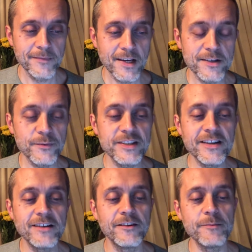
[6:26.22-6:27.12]
As we see
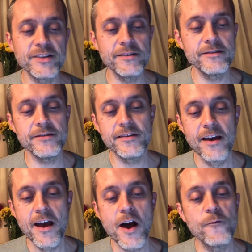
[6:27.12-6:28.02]
glimpses
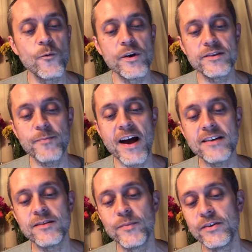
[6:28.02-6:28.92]
of what is
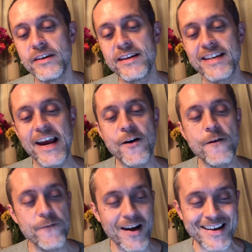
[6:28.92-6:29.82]
possible, it
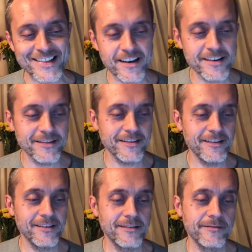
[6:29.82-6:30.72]
terrifies us.
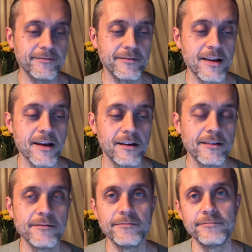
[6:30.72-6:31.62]

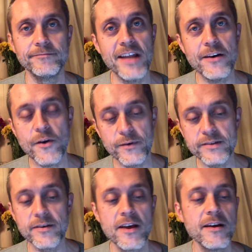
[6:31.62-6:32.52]
Not
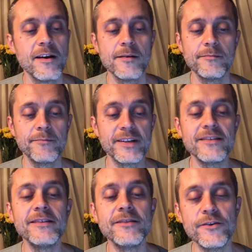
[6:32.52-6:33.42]
always, but it's
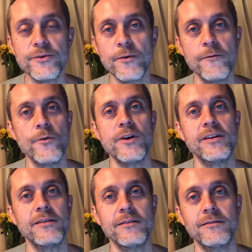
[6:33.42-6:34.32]
easier to
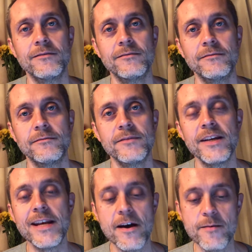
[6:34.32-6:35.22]
avoid, to
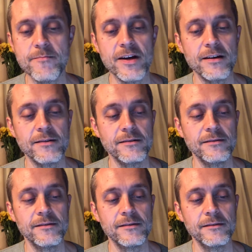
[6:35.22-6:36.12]
numb,
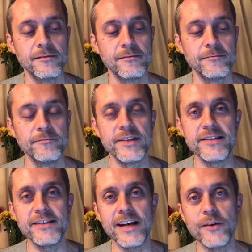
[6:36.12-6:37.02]
to
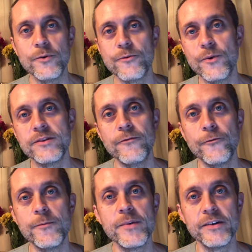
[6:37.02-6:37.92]
stay with what's
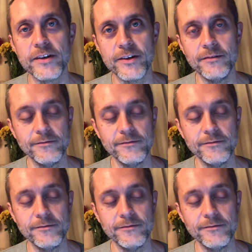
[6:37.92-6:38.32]
familiar.